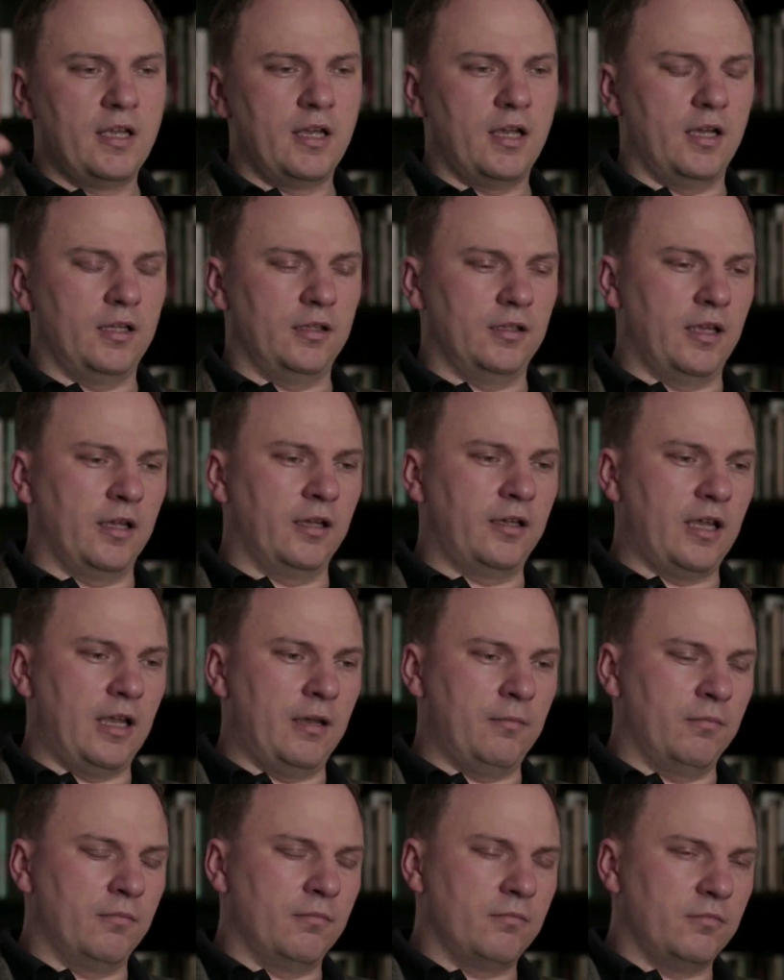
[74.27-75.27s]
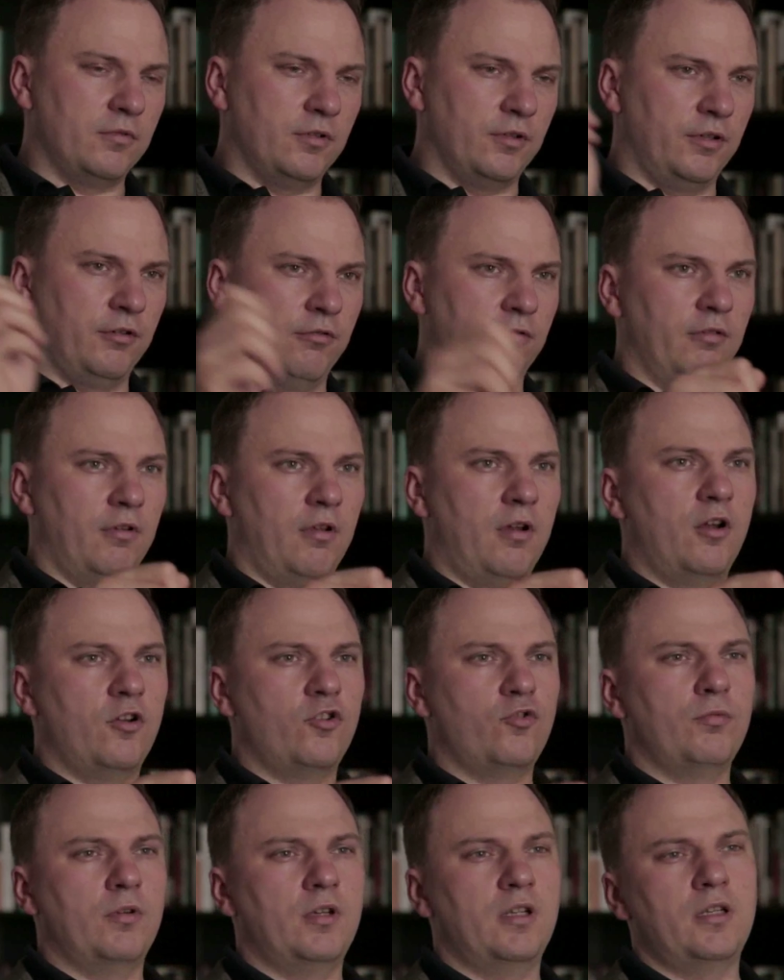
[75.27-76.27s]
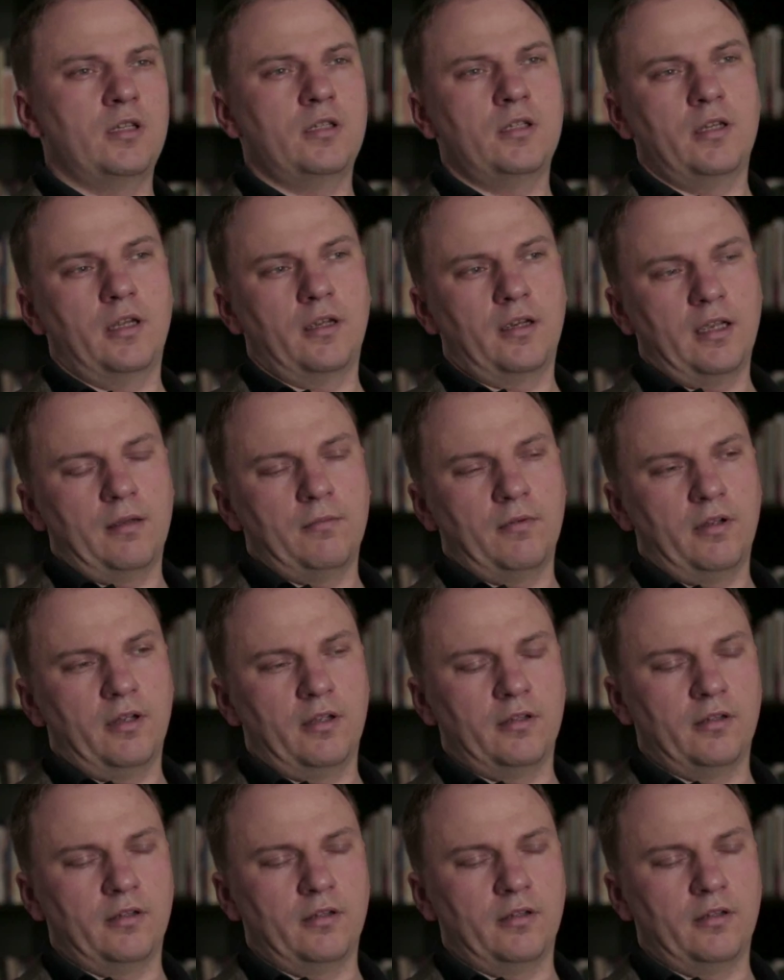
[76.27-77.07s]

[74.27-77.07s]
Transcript: and then came the EU enlargement, then came